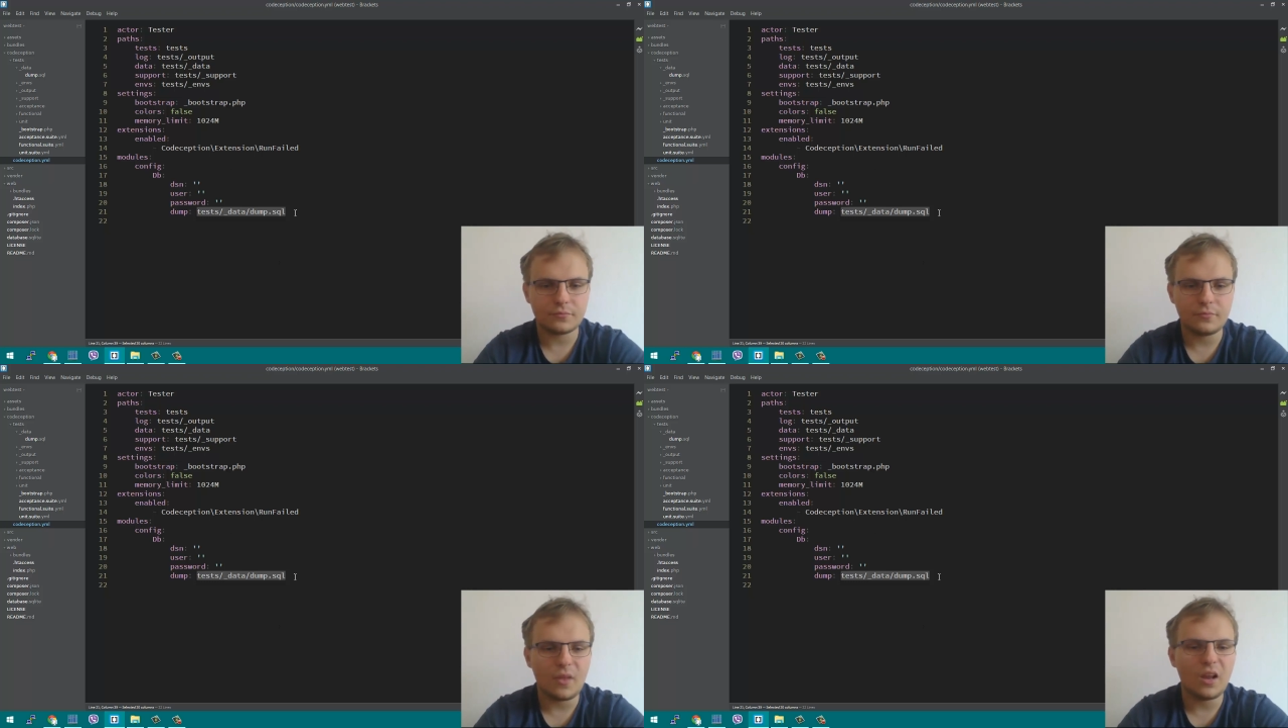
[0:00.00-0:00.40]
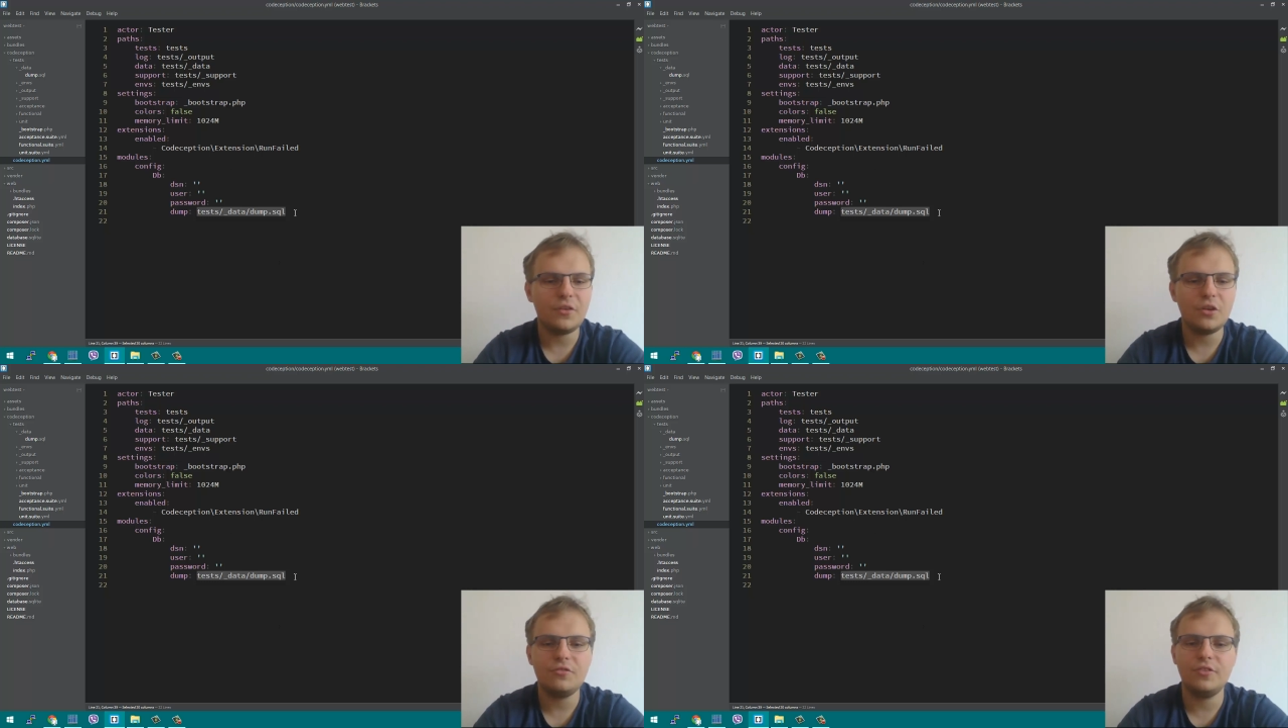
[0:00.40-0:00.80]
we
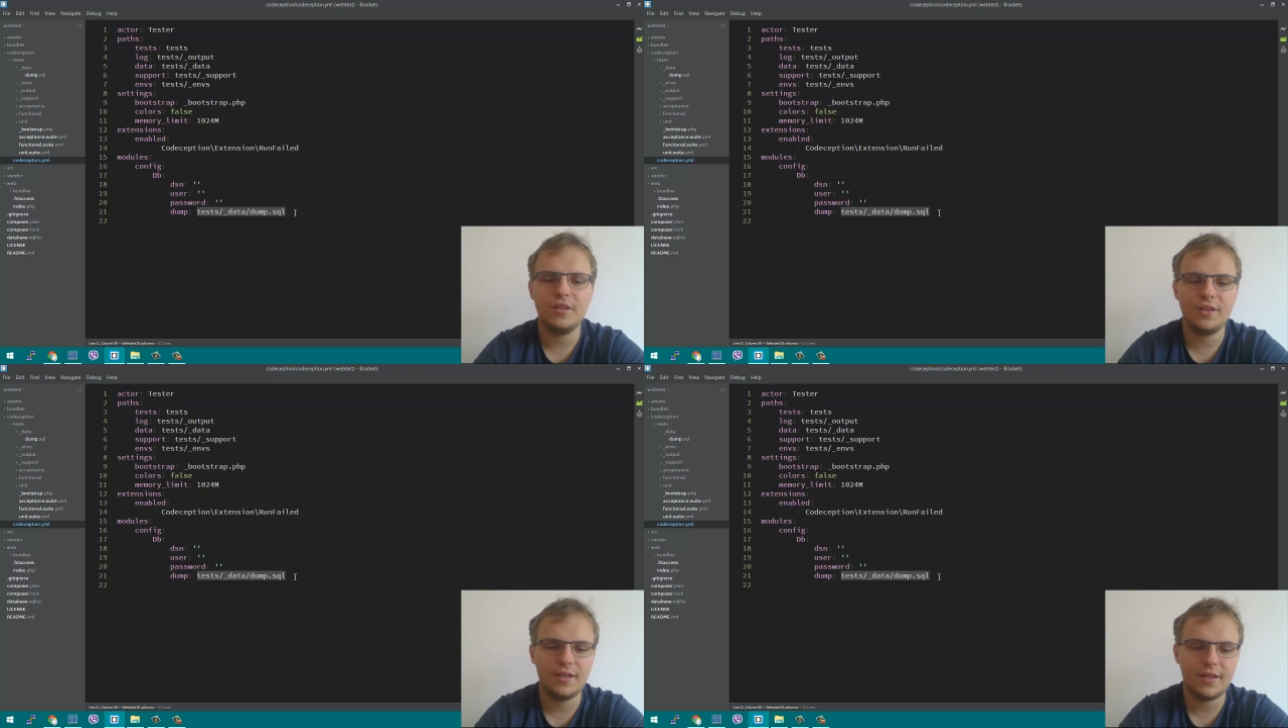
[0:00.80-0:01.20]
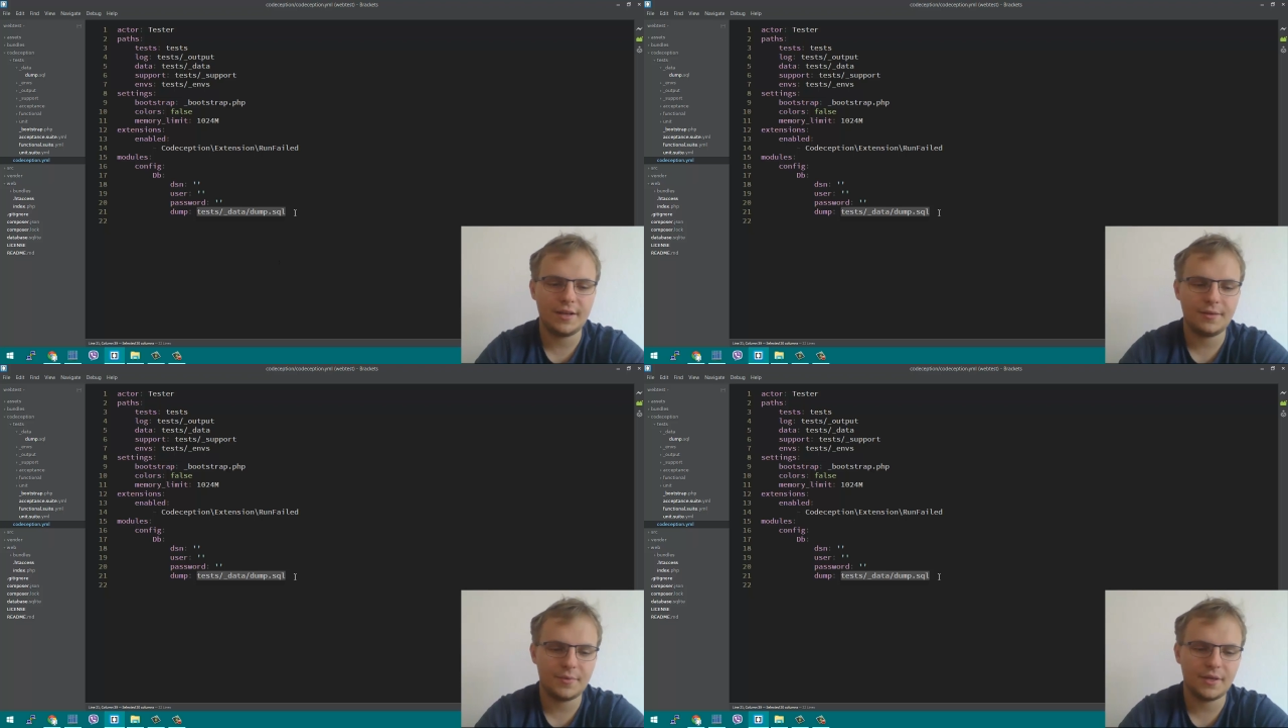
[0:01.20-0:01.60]
don't really need that
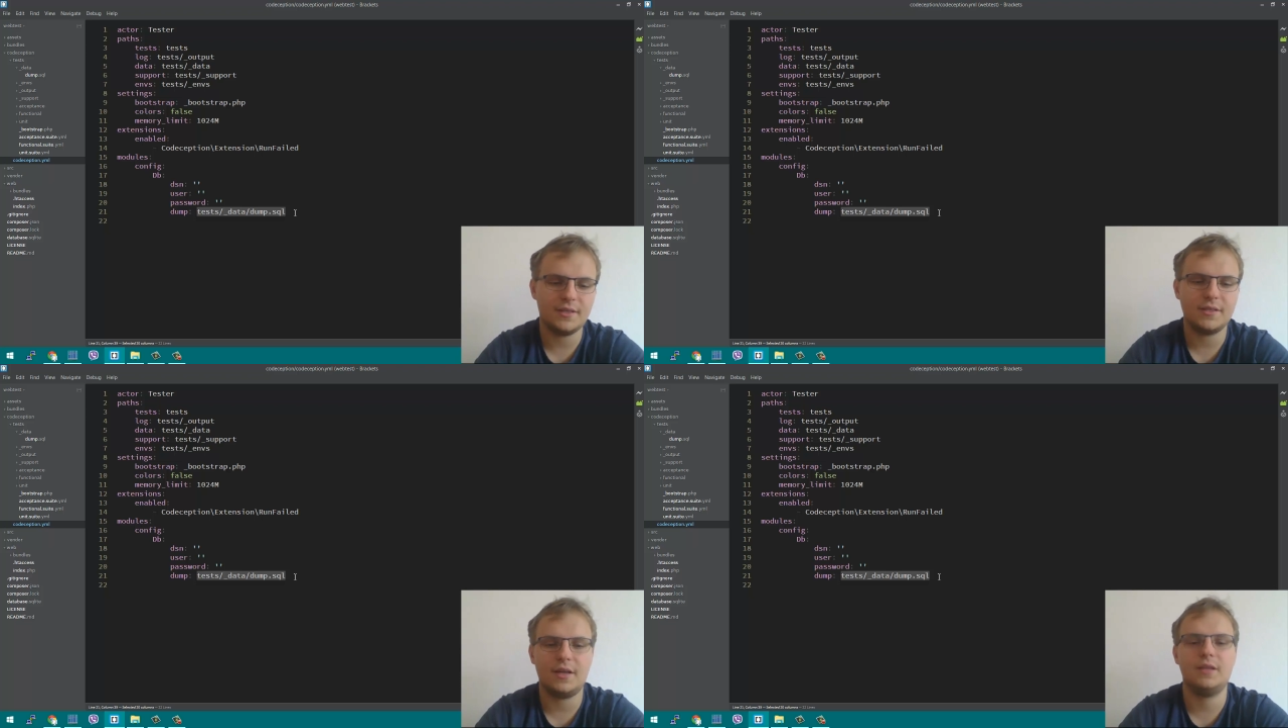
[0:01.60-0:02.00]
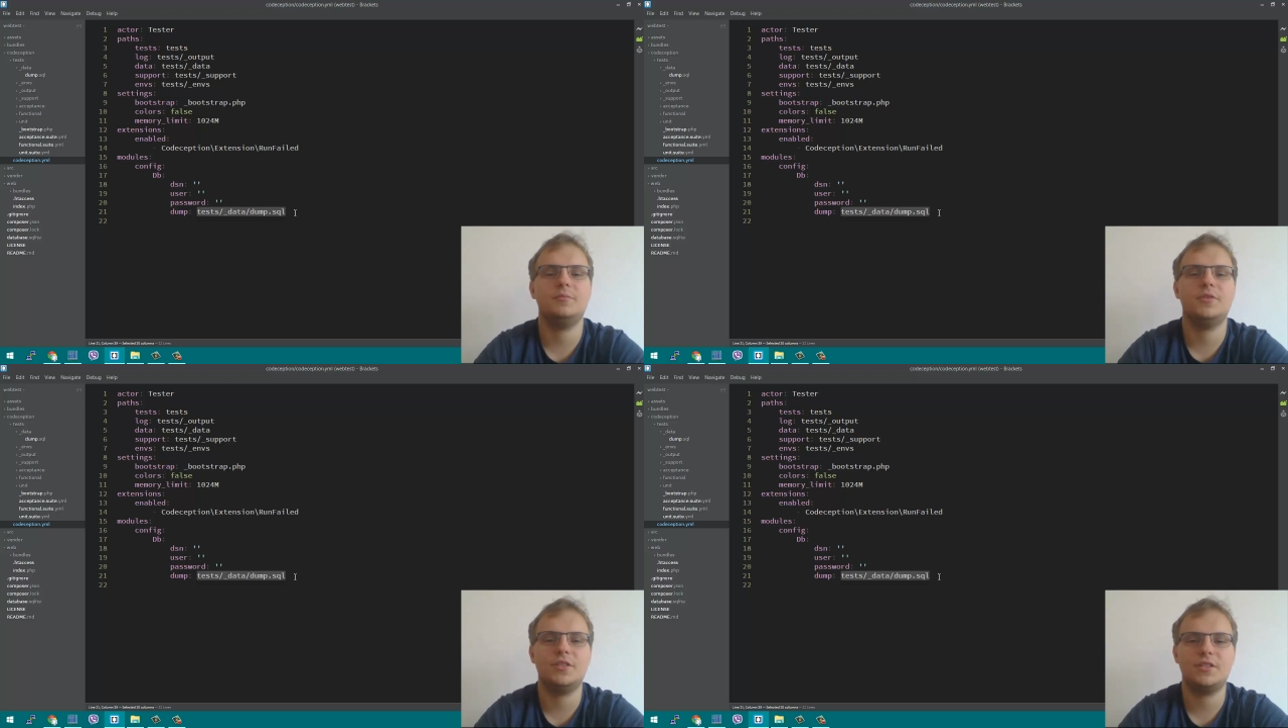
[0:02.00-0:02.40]
because I'll be
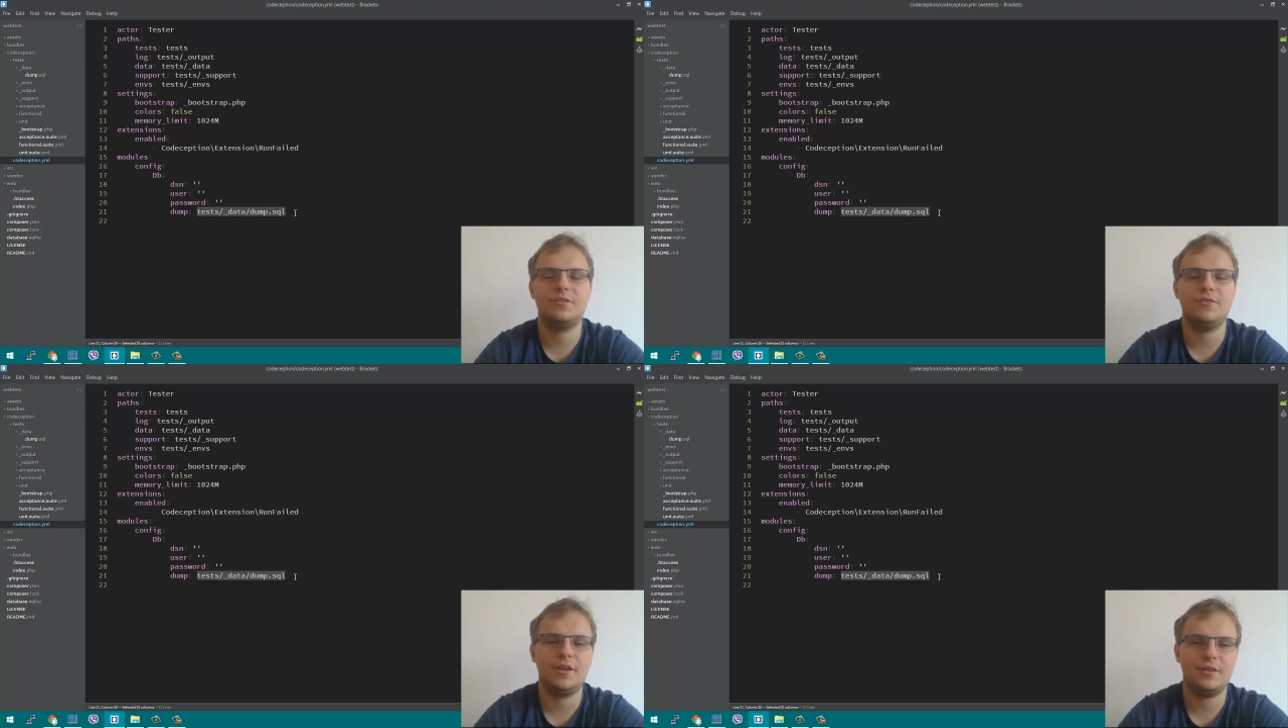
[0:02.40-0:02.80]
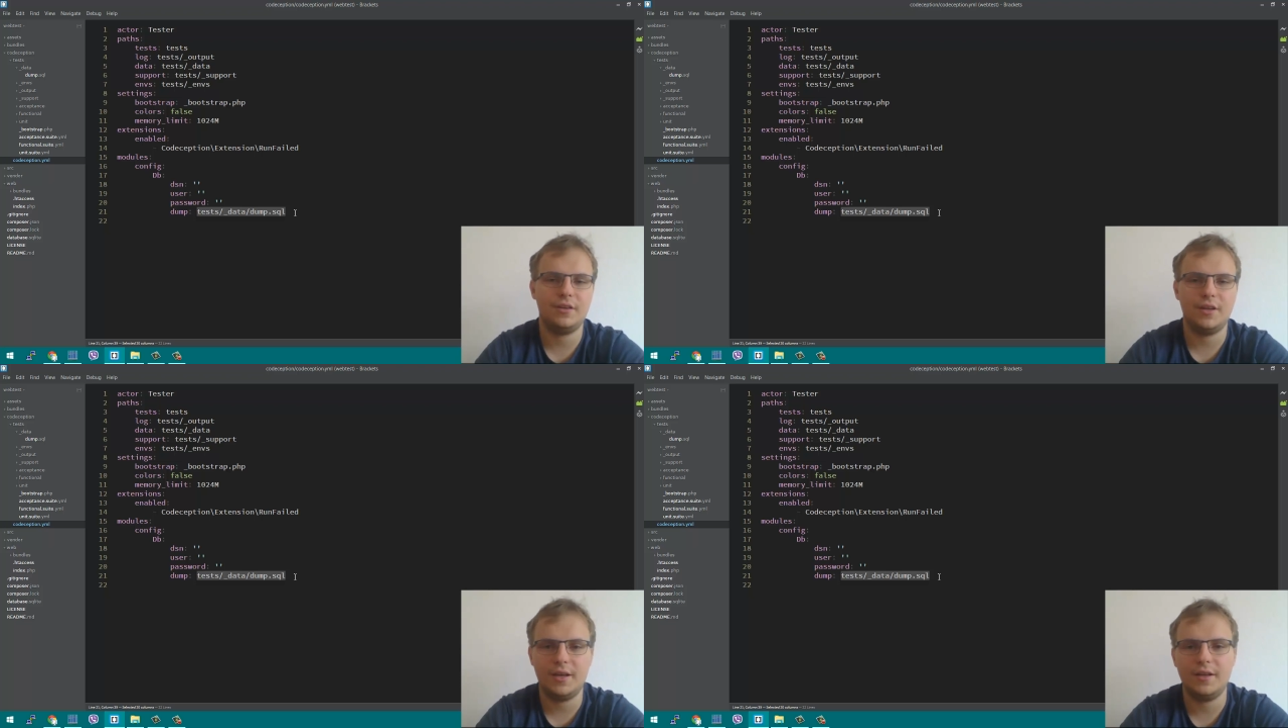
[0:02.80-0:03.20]
just creating
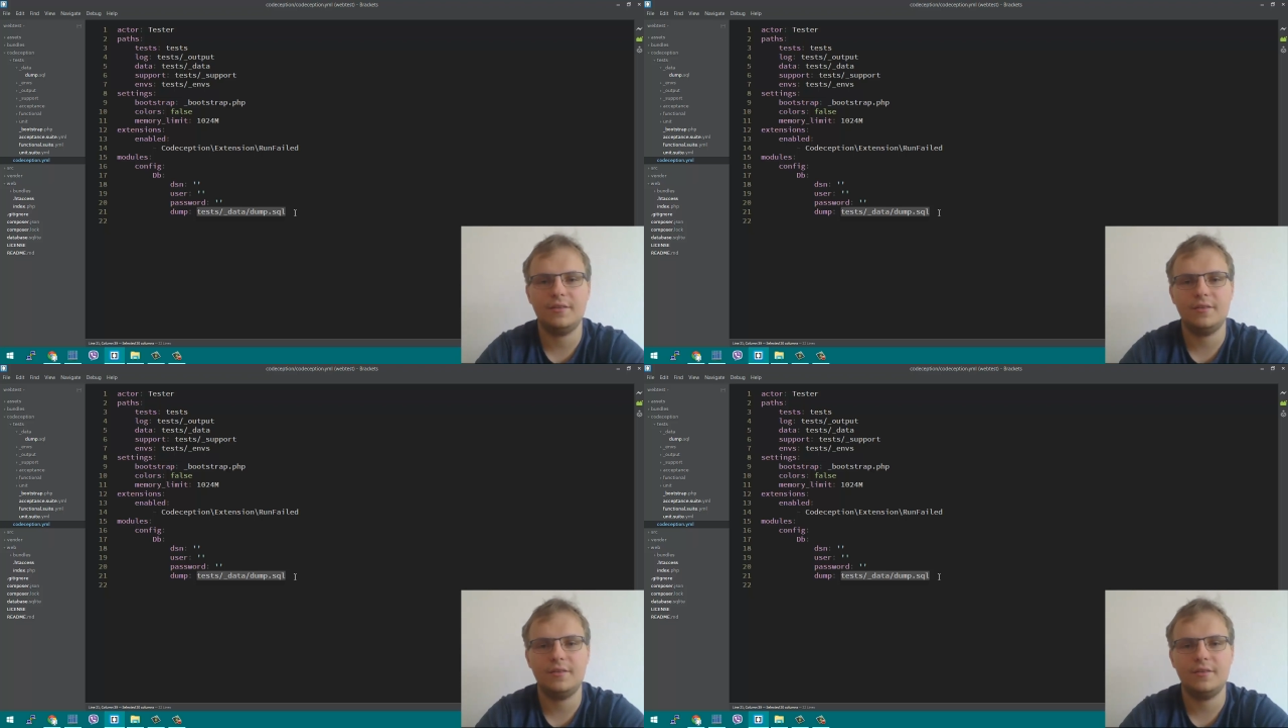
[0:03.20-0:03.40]
and